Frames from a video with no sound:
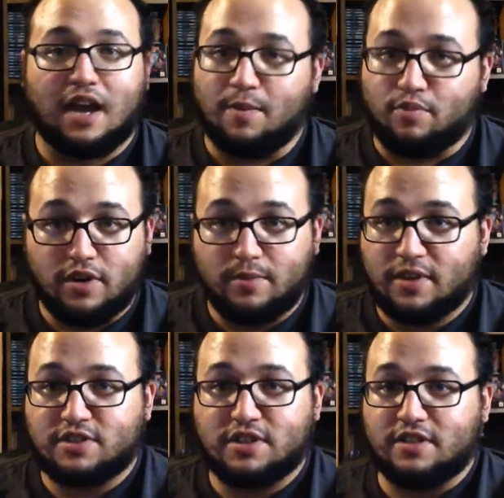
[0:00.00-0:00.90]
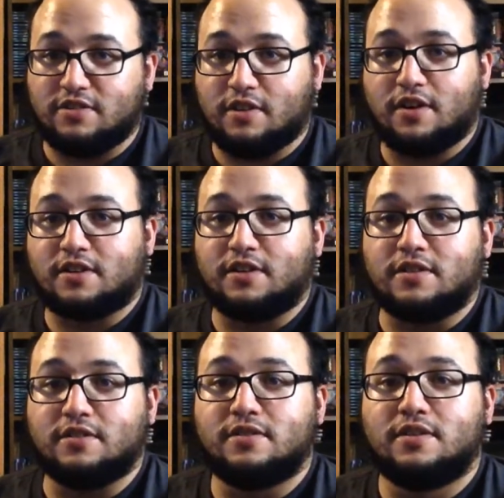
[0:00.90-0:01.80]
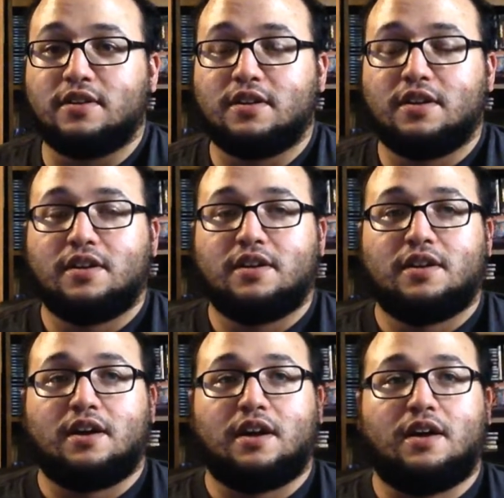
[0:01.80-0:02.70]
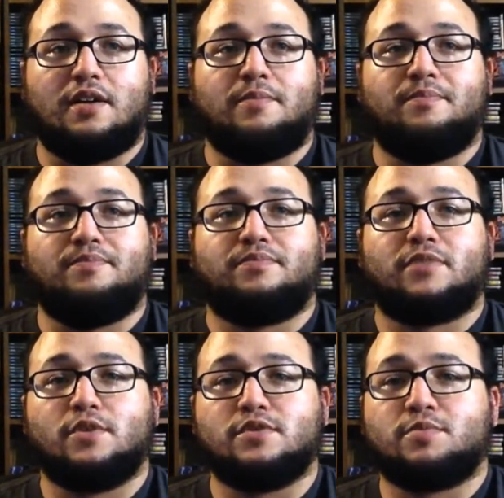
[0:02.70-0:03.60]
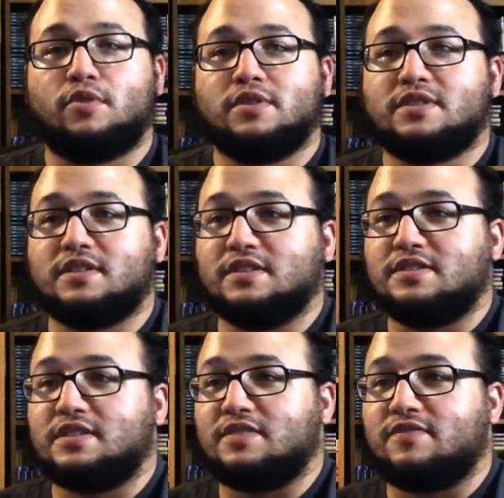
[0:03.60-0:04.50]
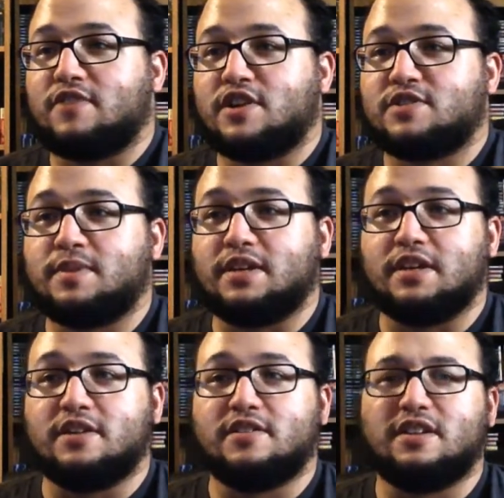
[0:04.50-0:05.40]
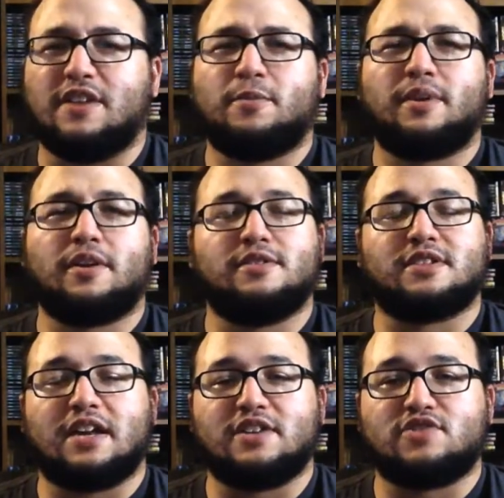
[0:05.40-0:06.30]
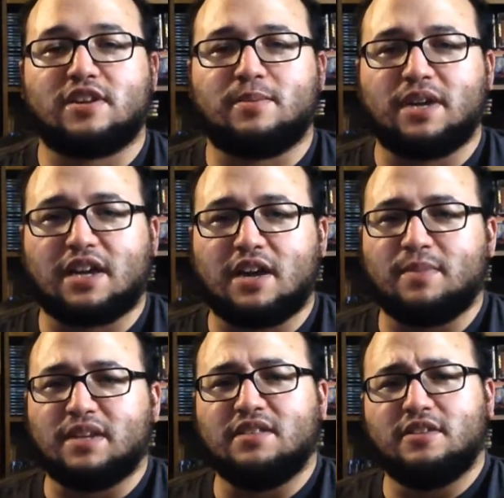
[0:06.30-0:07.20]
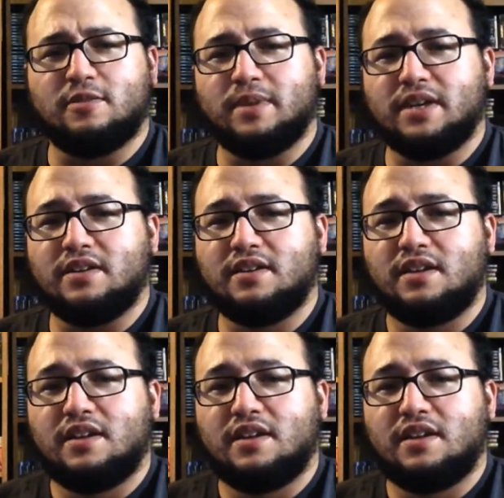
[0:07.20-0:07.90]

I pretty much didn't talk to you. Um, there was points, at least in freshman year, and everybody always kind of tried to pick on me a little bit.